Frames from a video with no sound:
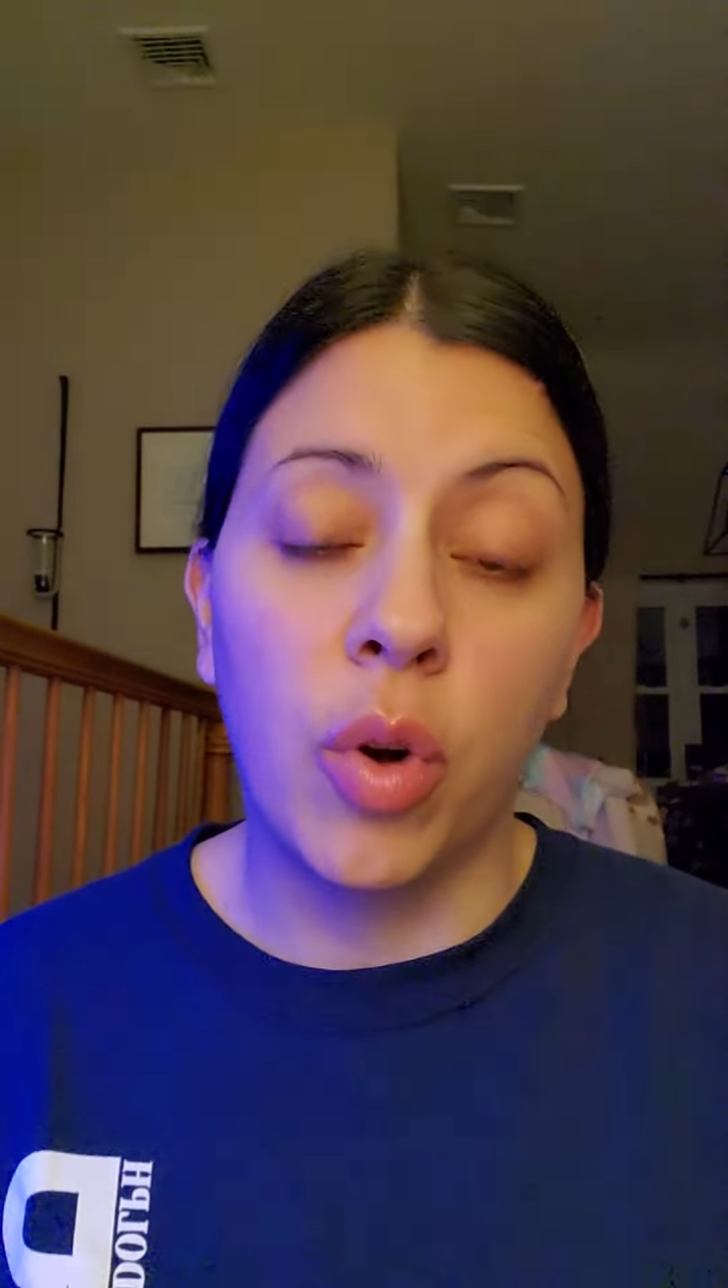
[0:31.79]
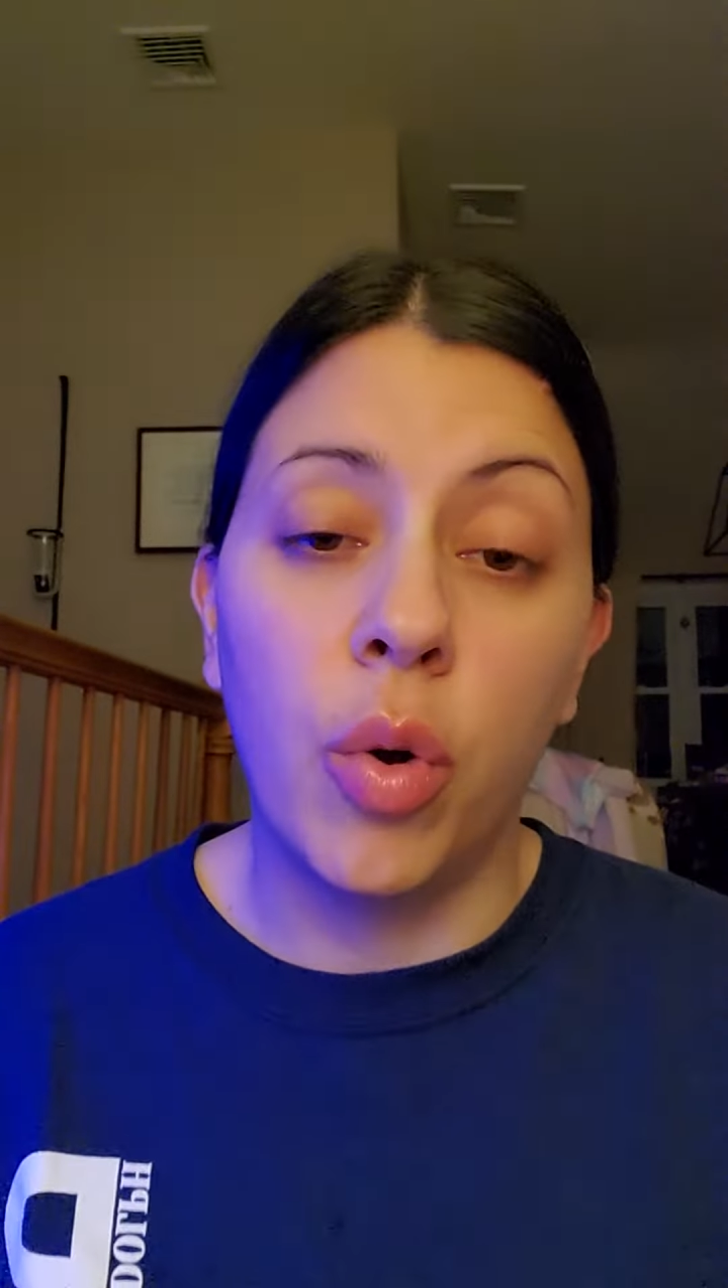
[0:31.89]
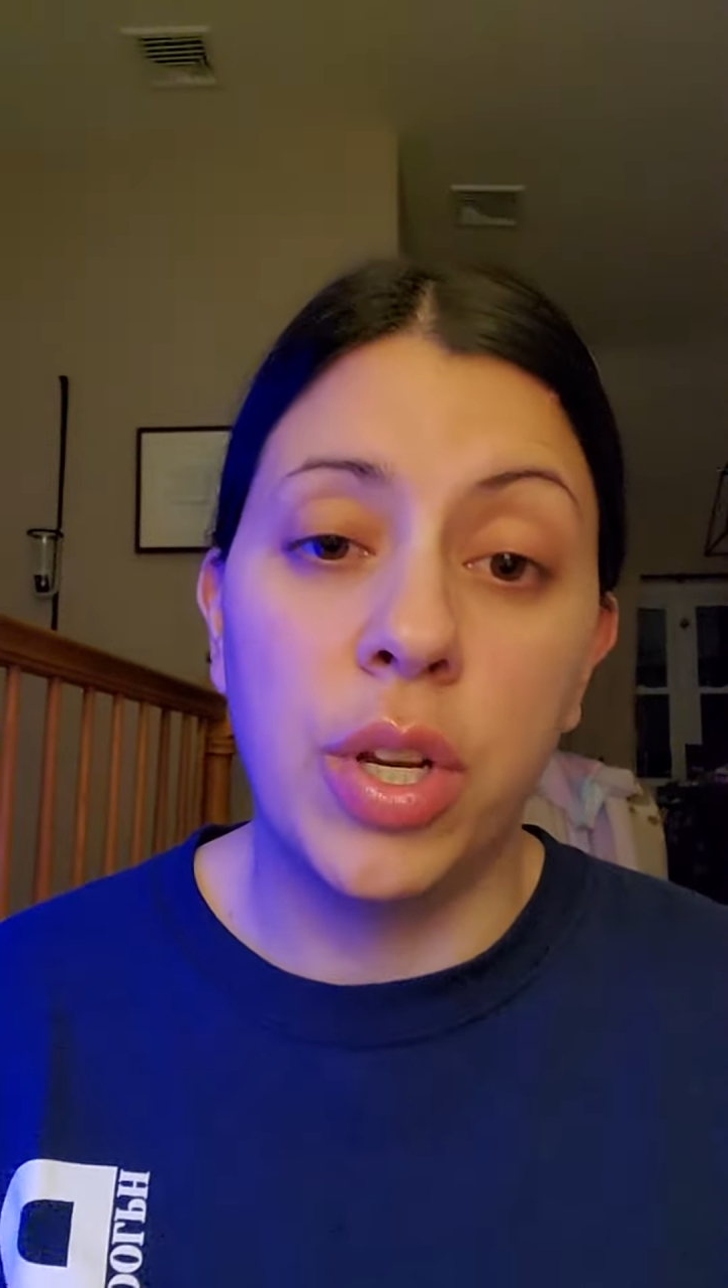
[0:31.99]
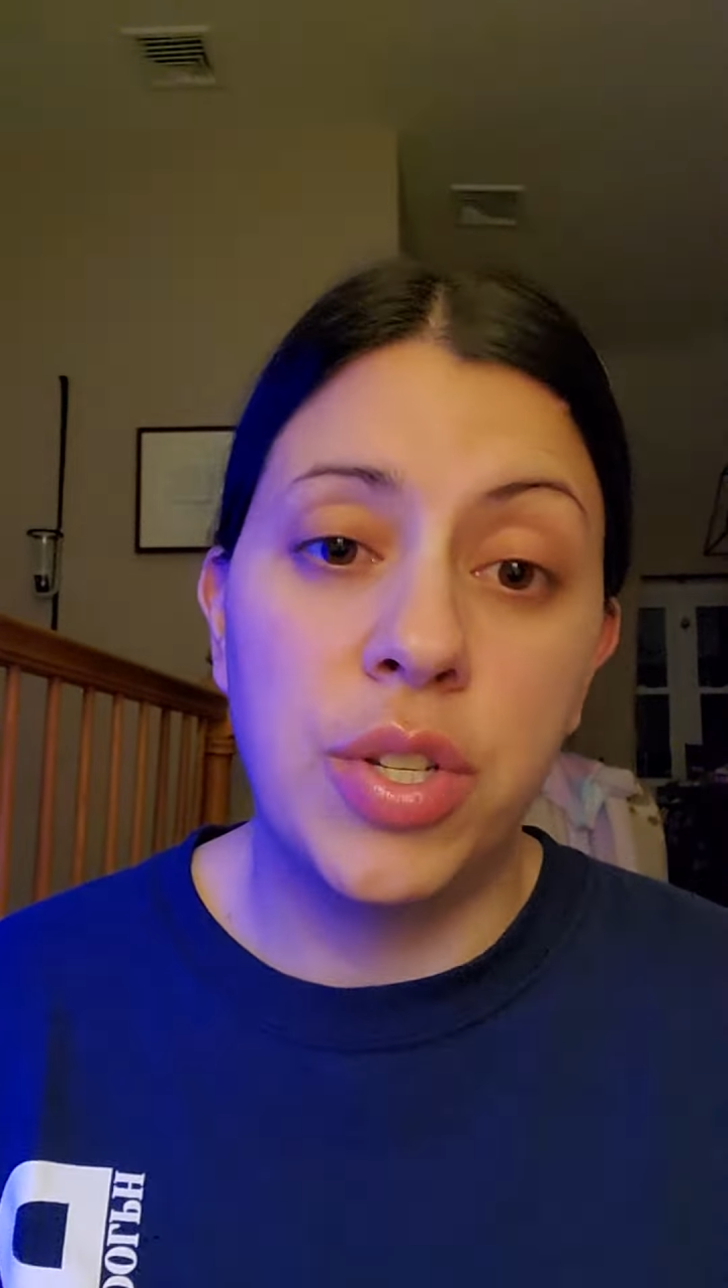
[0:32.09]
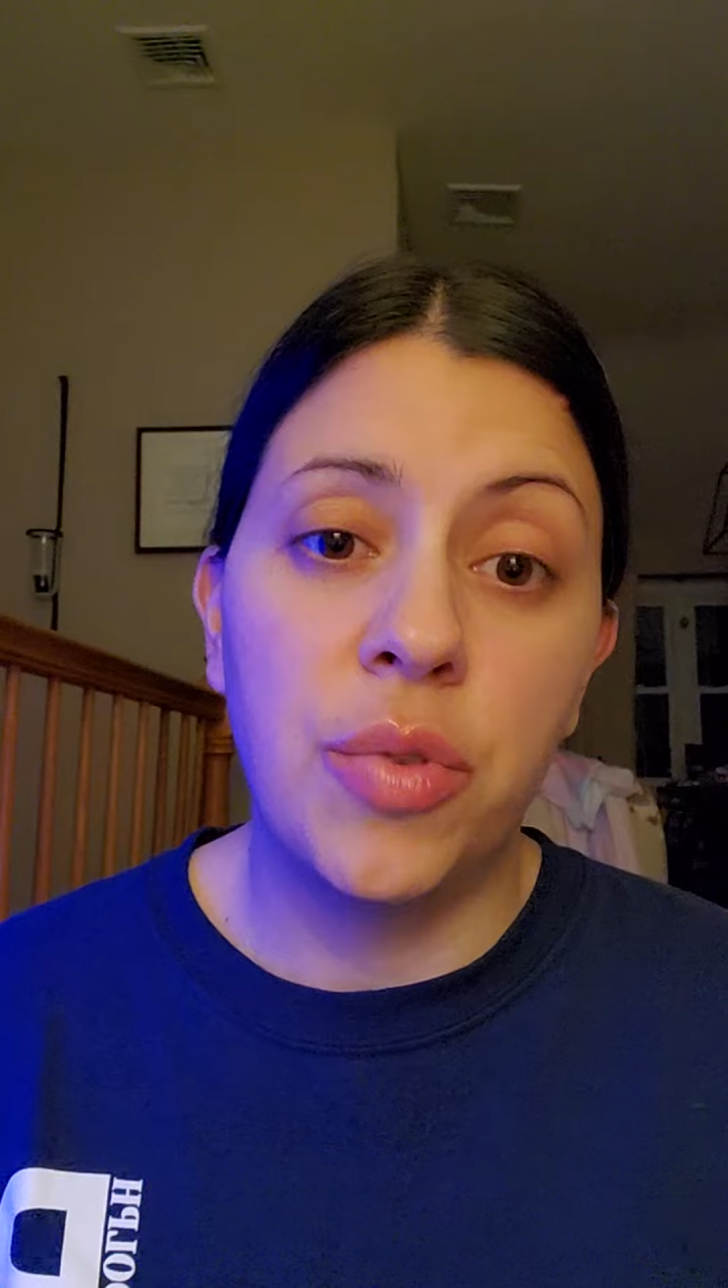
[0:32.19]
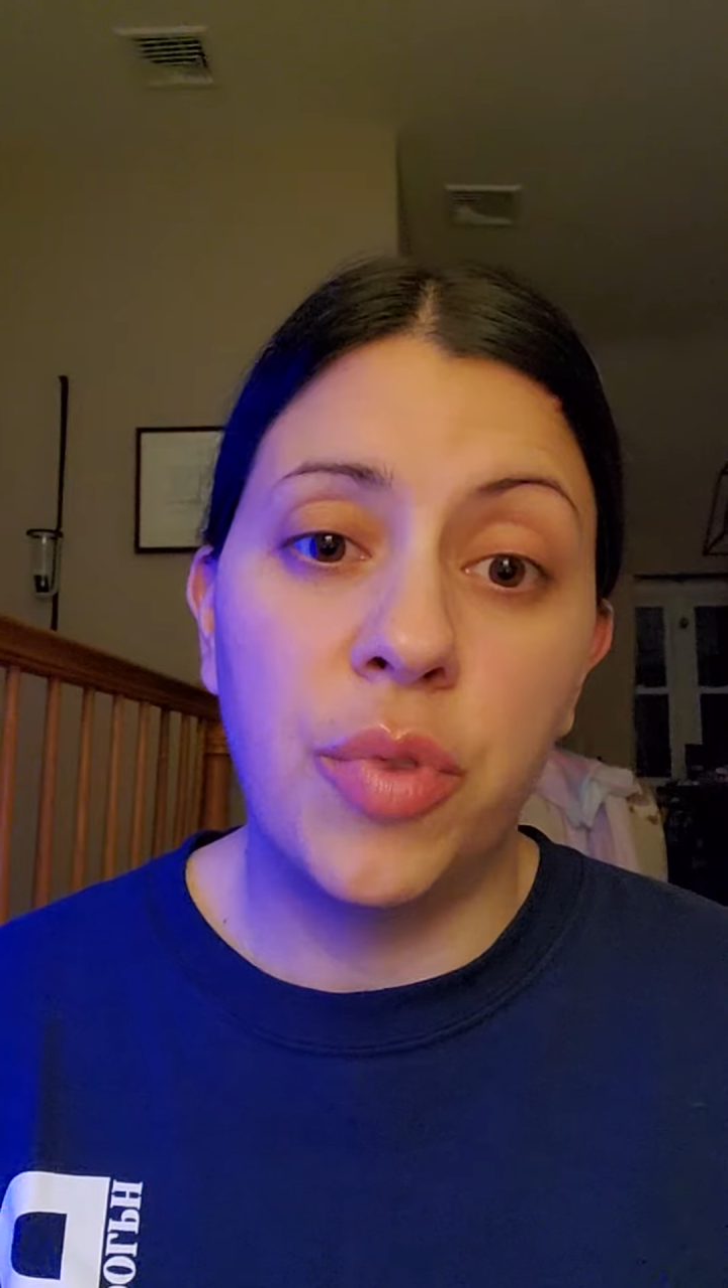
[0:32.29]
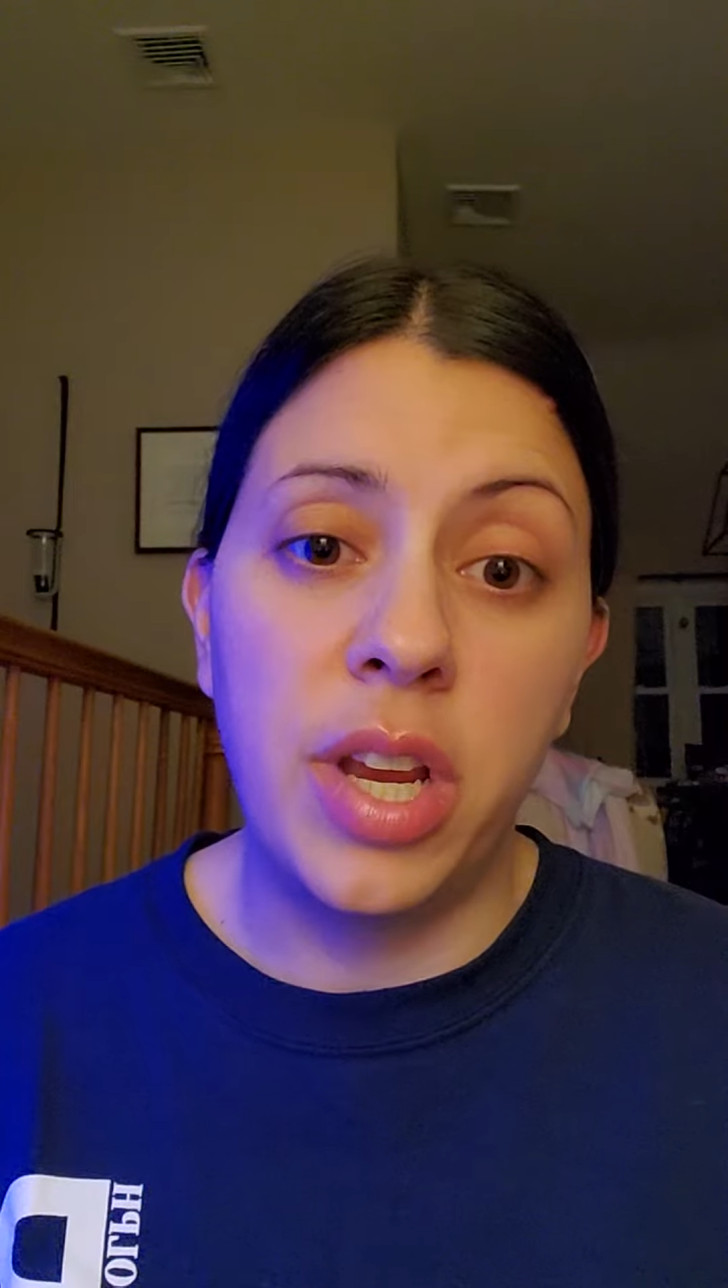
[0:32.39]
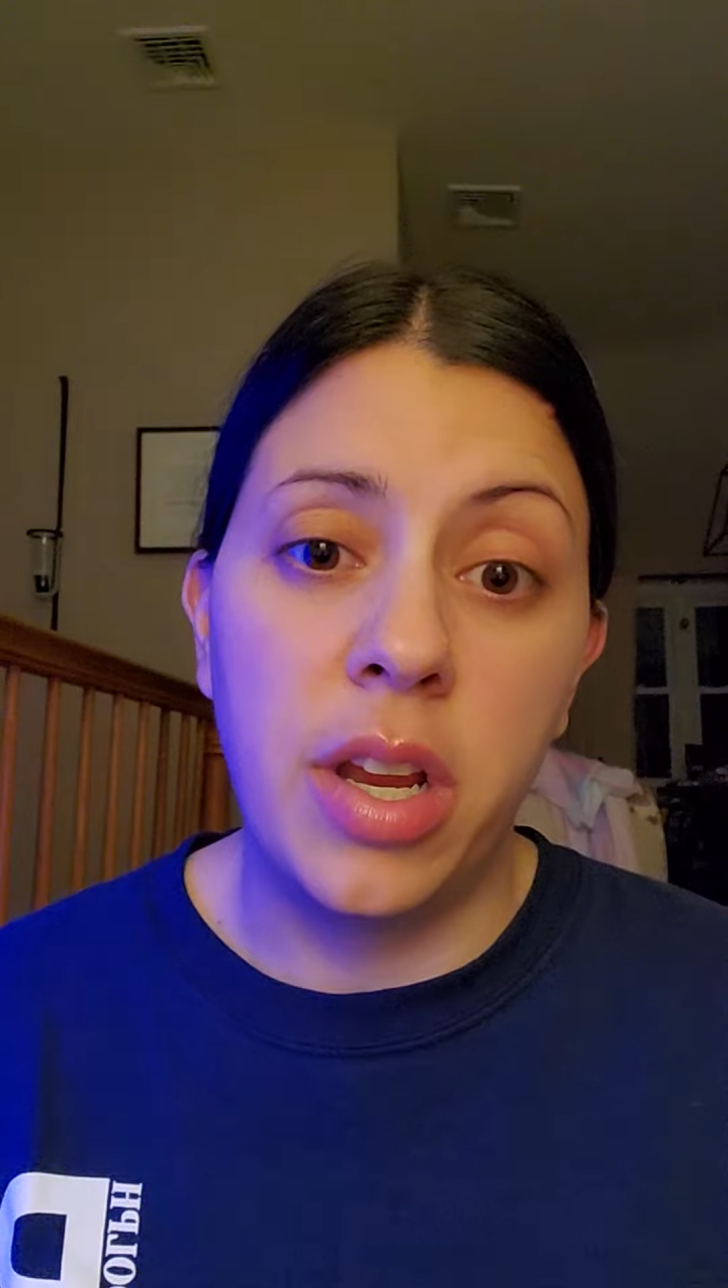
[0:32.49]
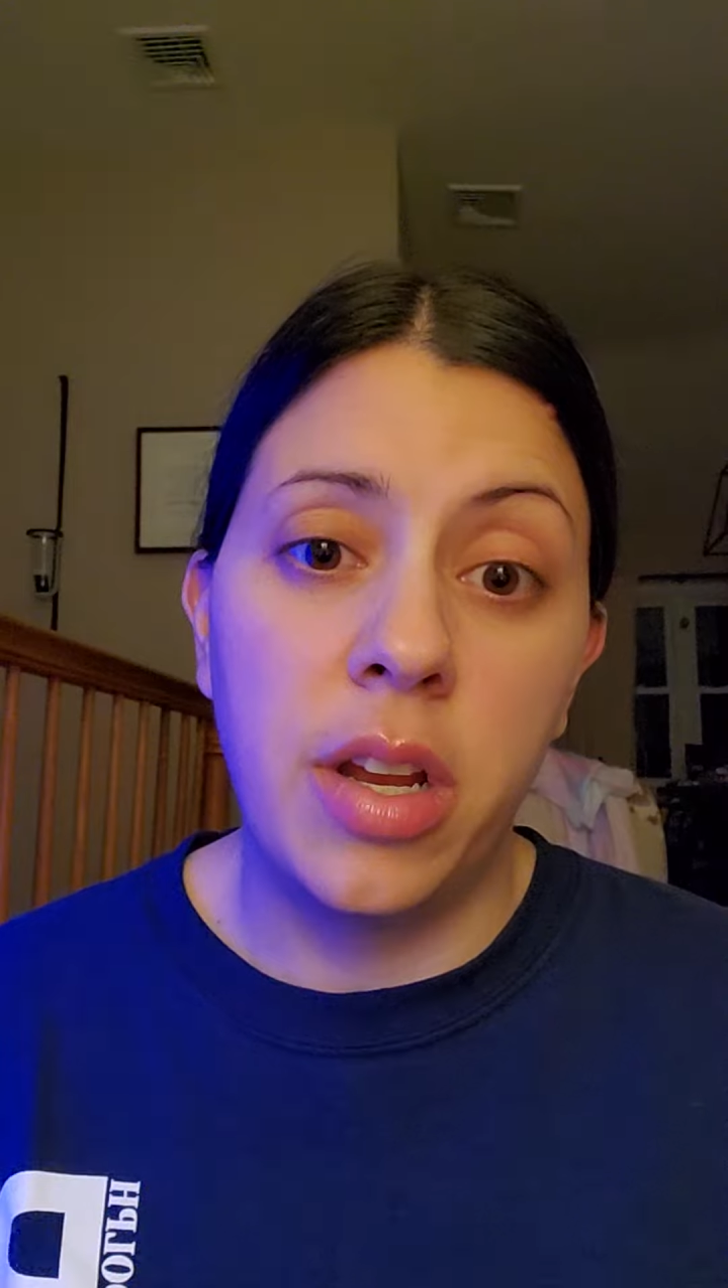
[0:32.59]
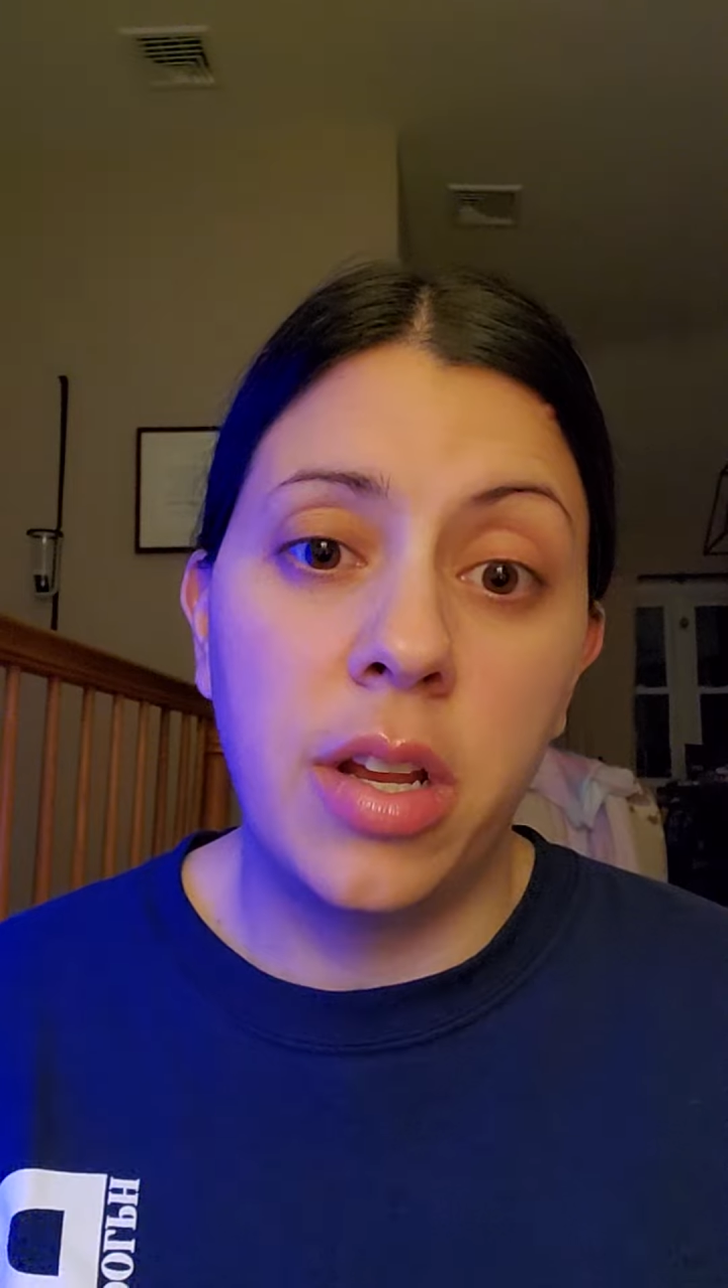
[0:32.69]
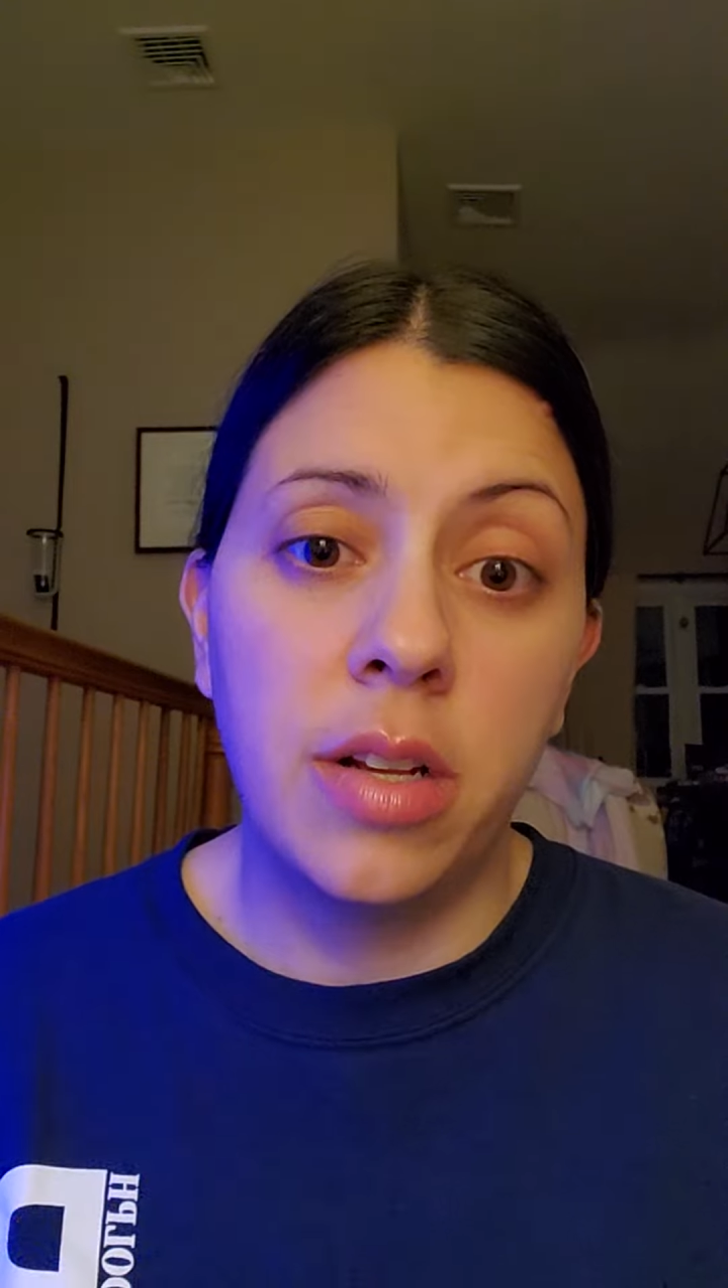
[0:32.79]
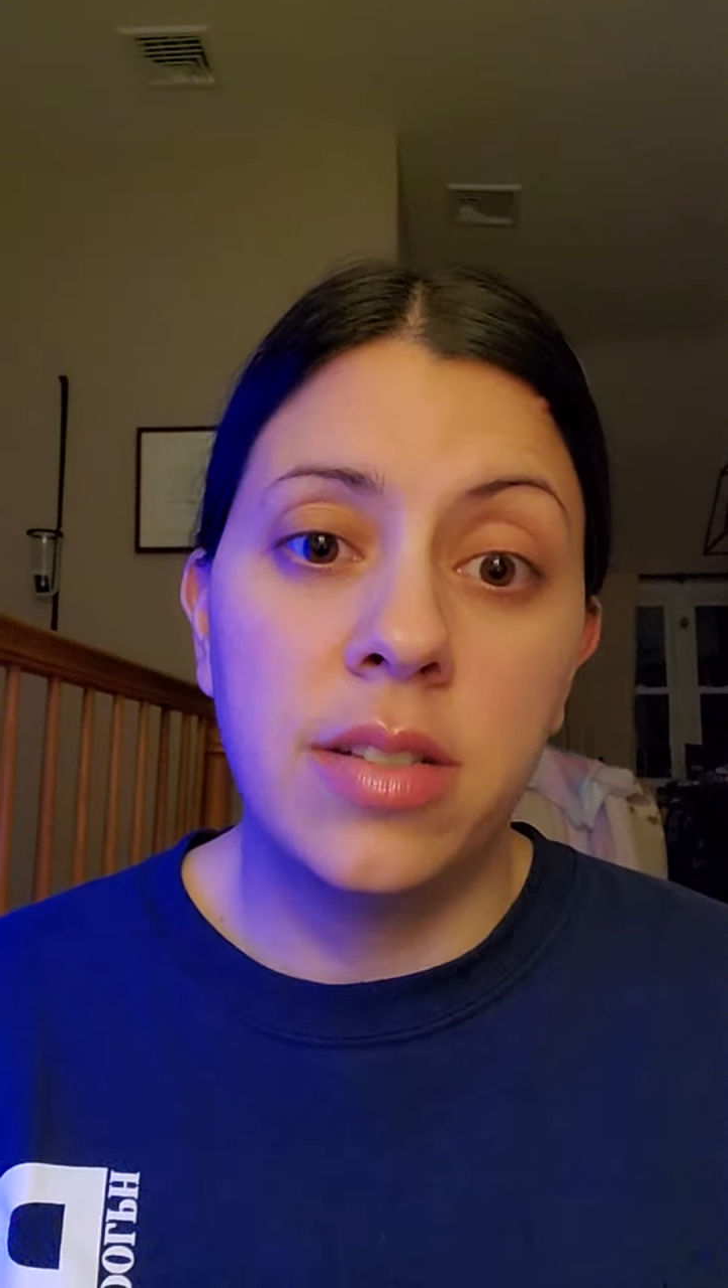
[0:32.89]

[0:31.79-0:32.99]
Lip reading: going to read